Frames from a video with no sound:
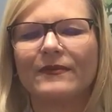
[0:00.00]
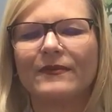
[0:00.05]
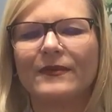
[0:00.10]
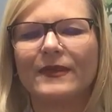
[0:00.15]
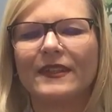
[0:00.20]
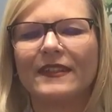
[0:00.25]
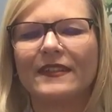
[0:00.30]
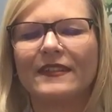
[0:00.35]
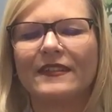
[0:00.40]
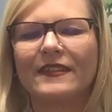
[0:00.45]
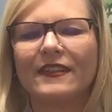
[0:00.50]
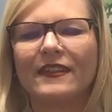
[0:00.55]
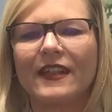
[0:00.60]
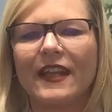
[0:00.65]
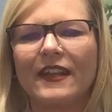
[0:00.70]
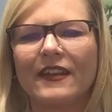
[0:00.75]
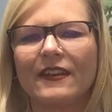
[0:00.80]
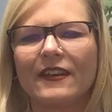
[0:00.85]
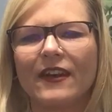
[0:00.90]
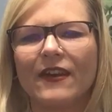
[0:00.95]
but still
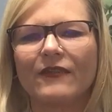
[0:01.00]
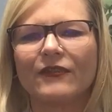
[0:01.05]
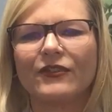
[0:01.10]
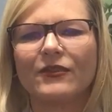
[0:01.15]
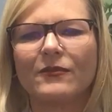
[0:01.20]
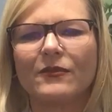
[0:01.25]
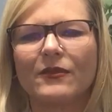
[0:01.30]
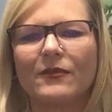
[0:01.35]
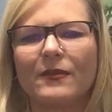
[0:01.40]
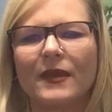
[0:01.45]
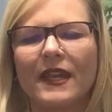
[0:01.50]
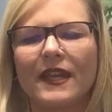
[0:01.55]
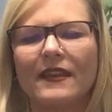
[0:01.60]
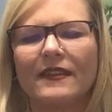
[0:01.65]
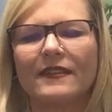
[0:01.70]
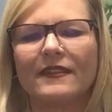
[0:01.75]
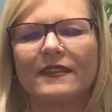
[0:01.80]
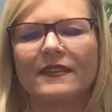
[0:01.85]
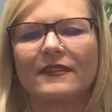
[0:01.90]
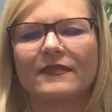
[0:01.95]
at a comfortable
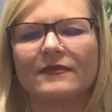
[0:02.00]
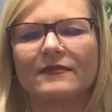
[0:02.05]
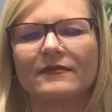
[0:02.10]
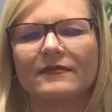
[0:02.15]
pace.